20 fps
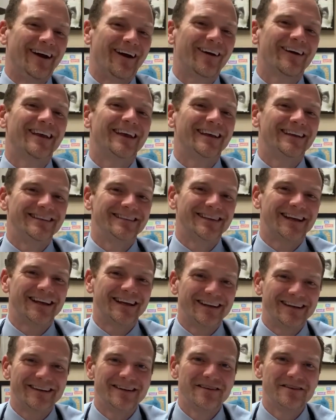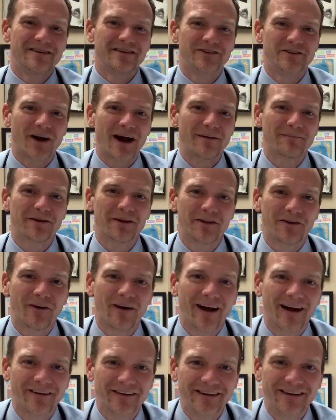our kid is gonna drop to the
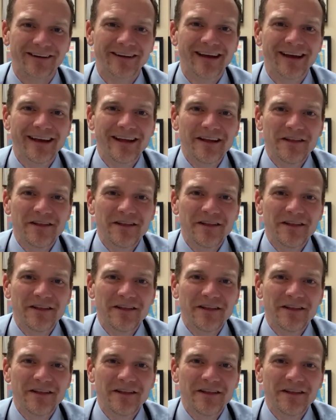ground and